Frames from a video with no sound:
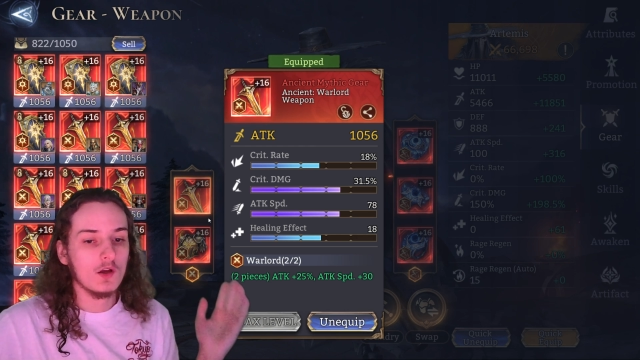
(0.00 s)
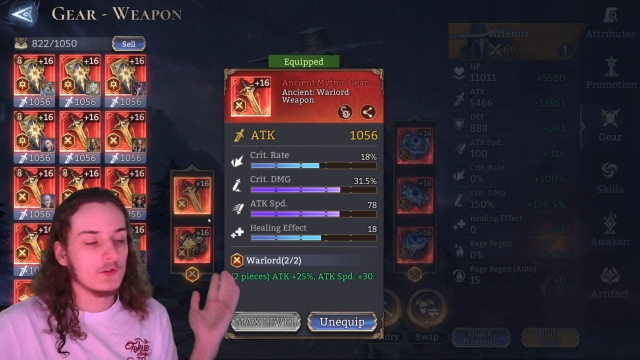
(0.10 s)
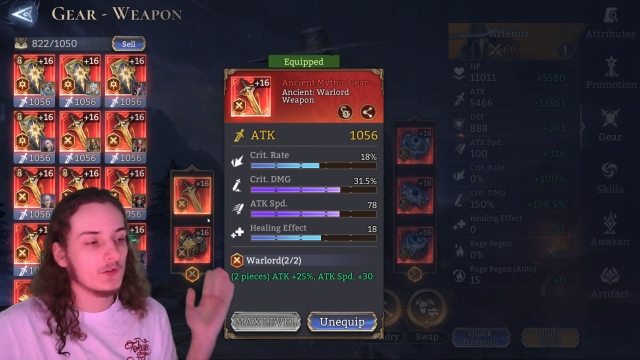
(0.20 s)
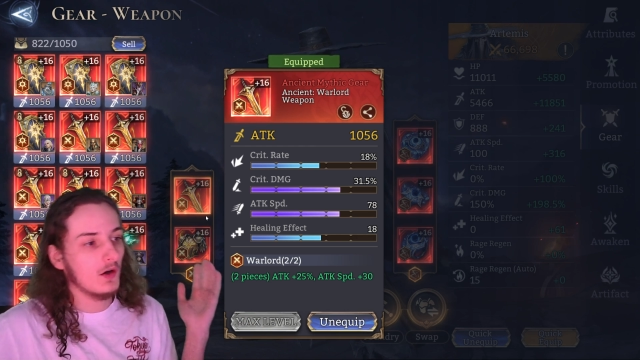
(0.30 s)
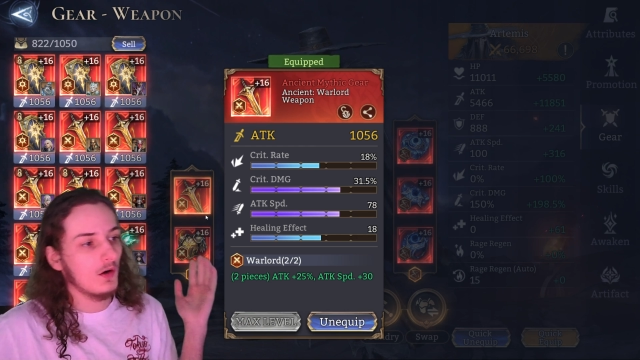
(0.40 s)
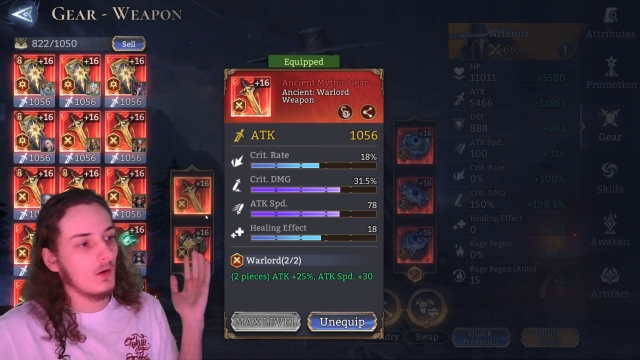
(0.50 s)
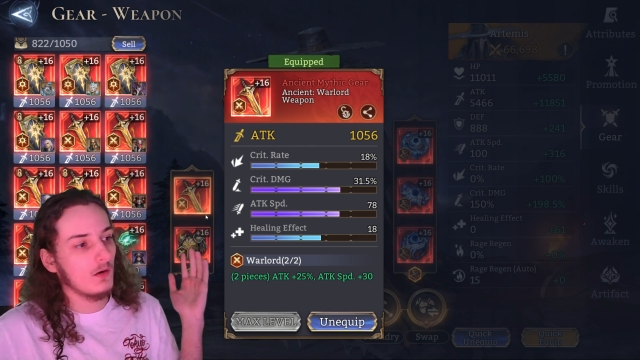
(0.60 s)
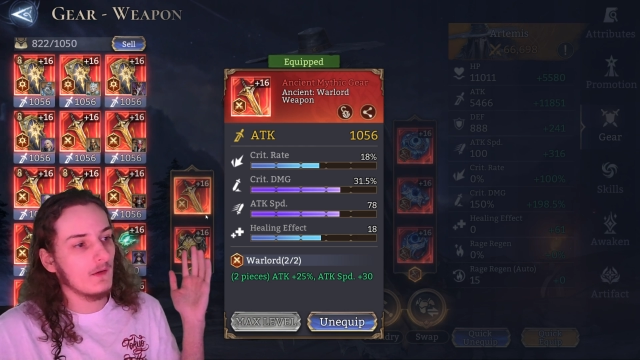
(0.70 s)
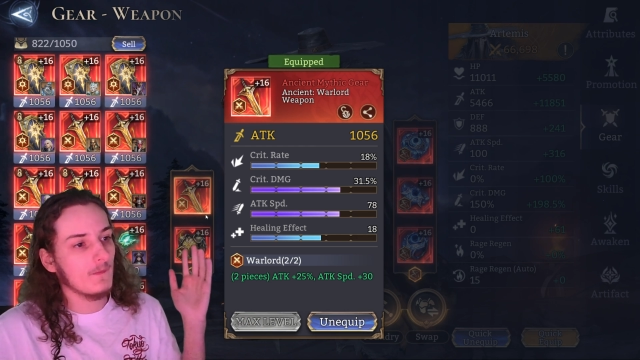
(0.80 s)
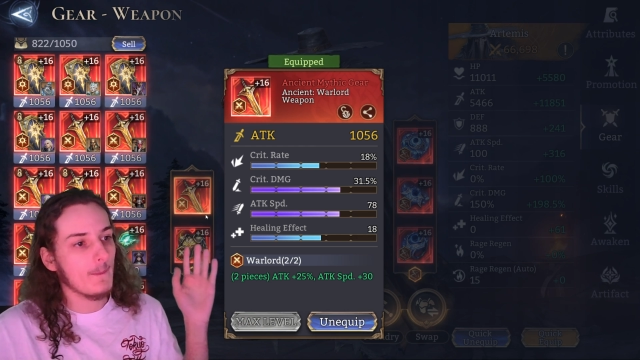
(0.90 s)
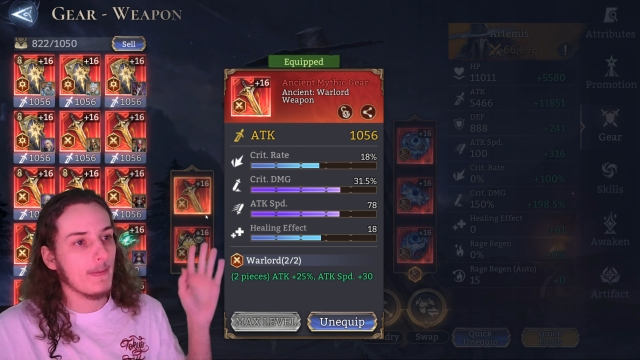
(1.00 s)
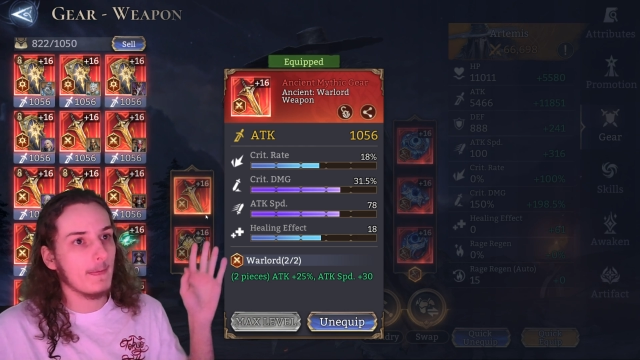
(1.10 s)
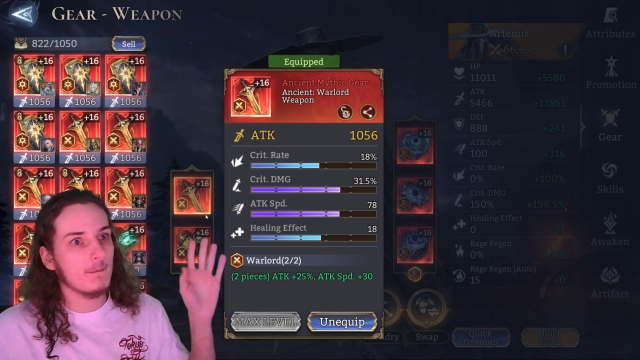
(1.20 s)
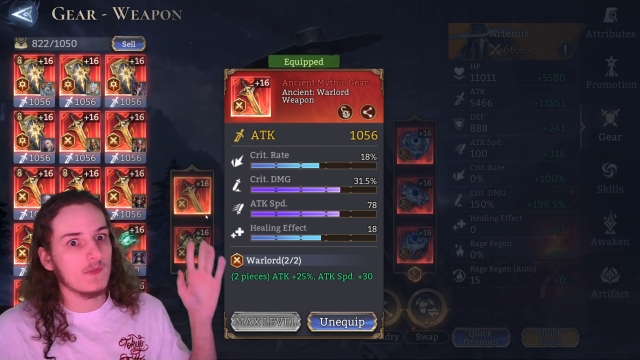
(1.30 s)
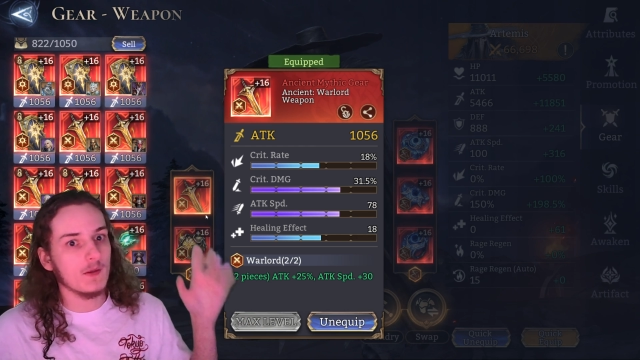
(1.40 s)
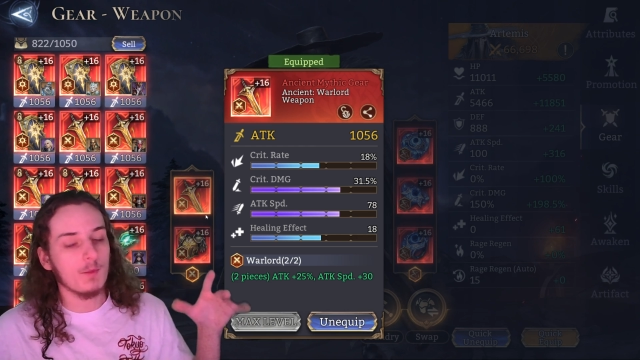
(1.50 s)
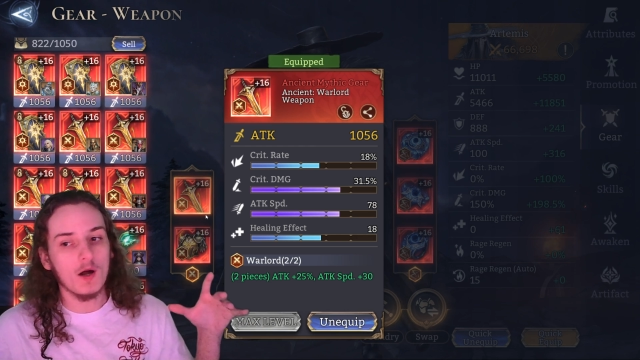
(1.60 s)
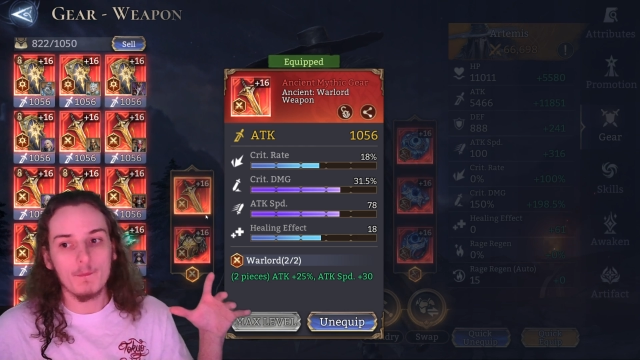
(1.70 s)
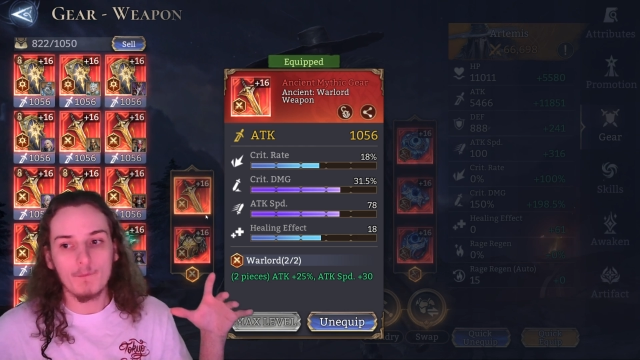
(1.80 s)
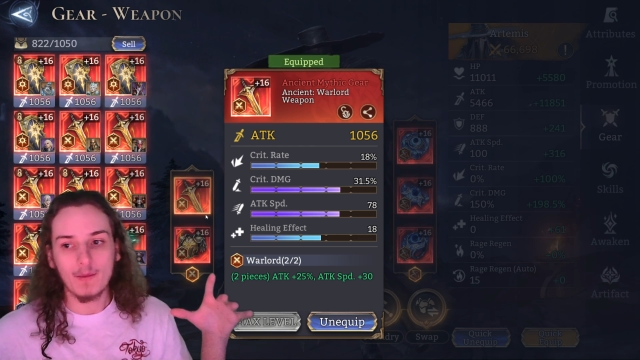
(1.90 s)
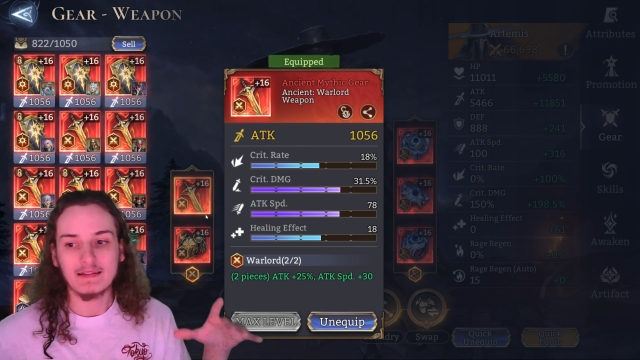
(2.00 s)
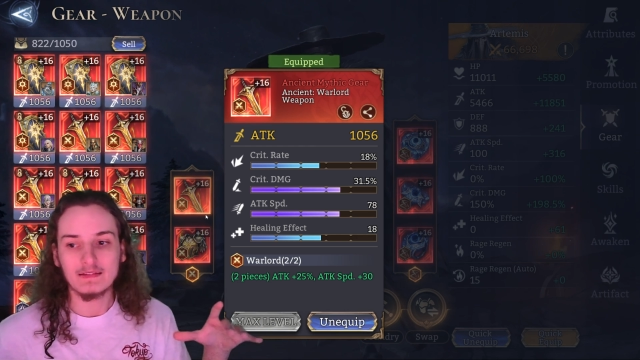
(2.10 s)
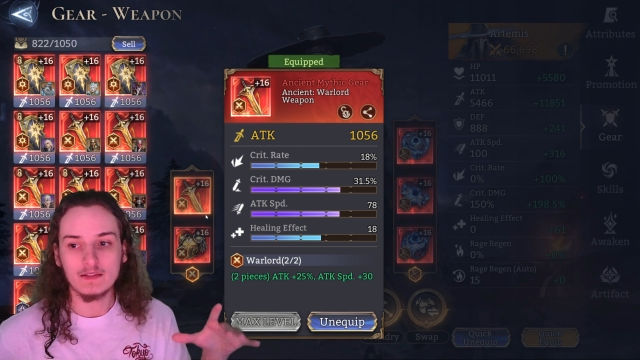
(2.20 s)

So the important part